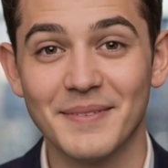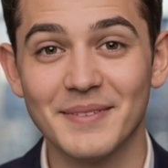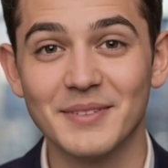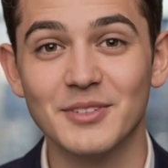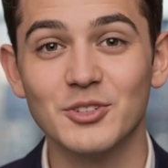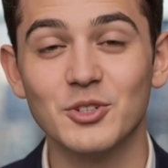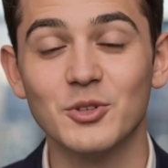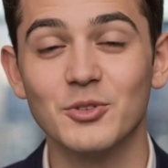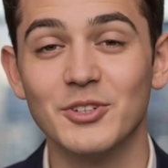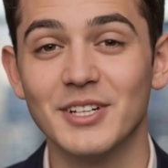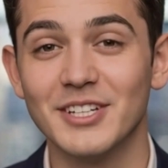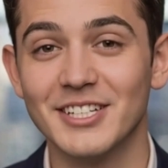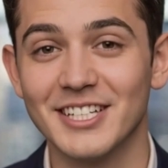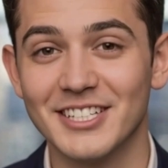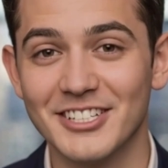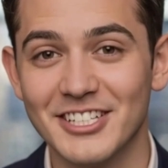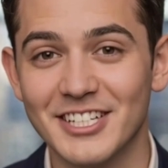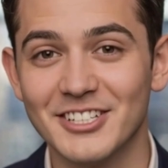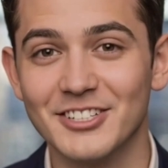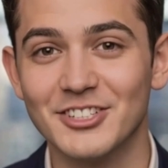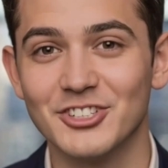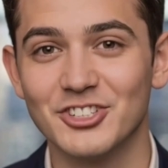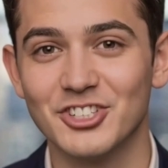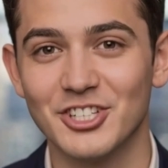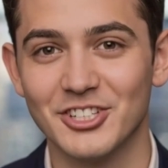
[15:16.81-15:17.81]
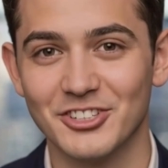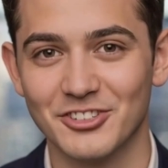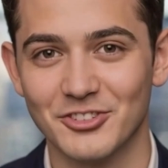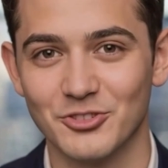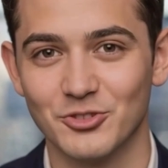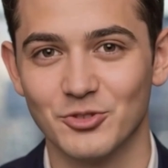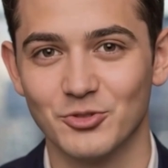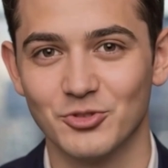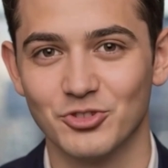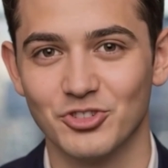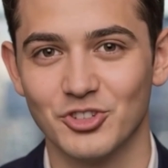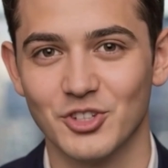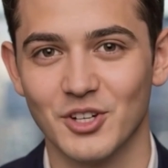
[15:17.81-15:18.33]
Unity didn't just
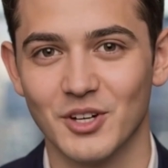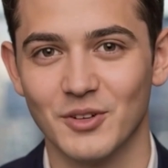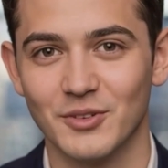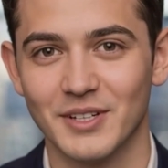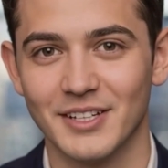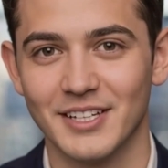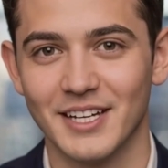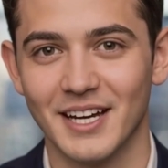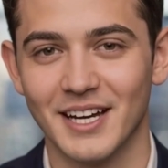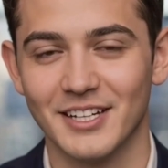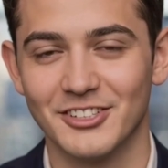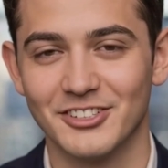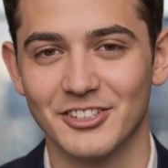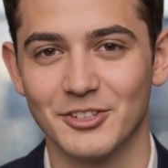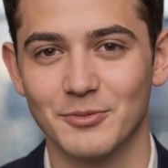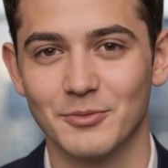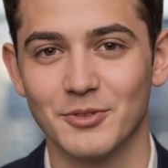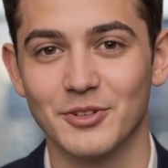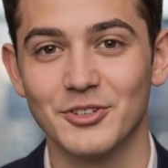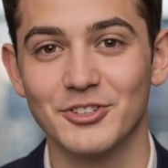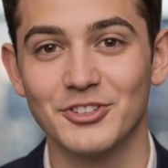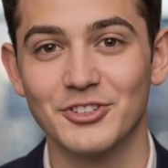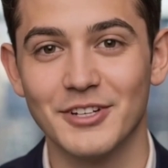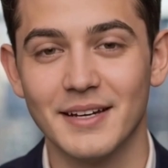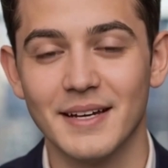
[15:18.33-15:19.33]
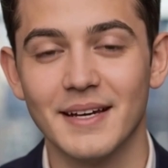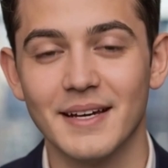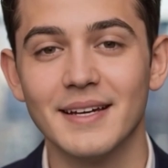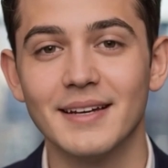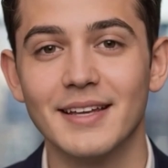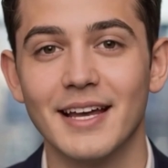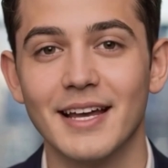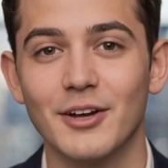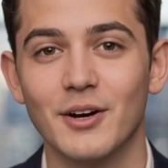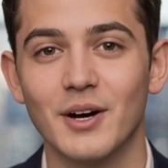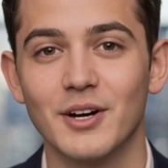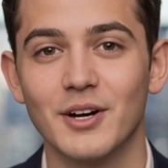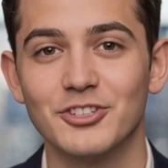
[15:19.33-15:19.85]
lose current customers,
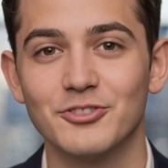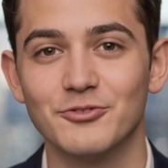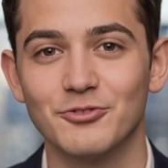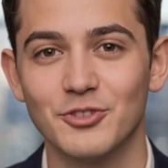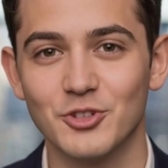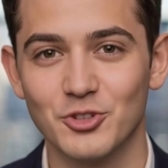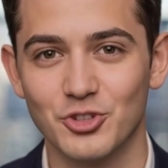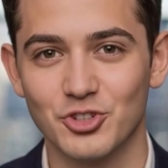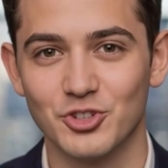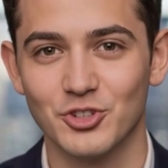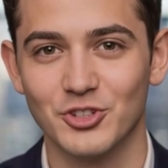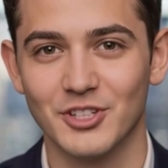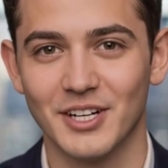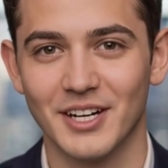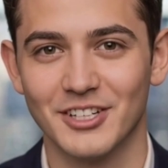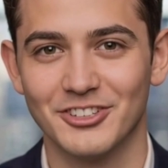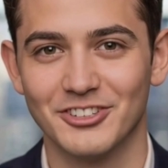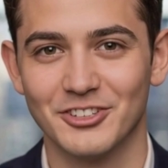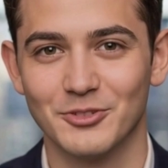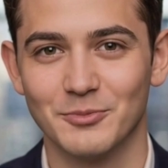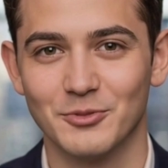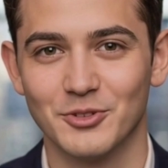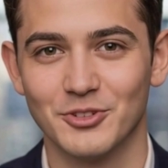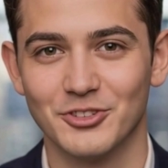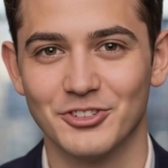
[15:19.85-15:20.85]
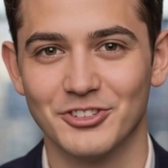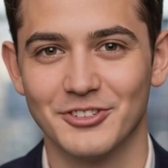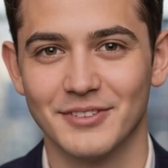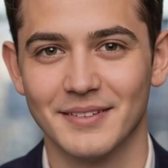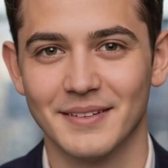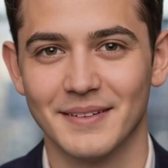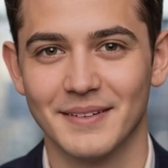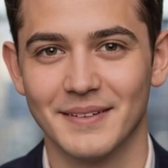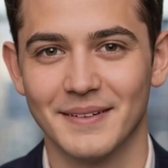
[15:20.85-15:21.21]
they lost future customers.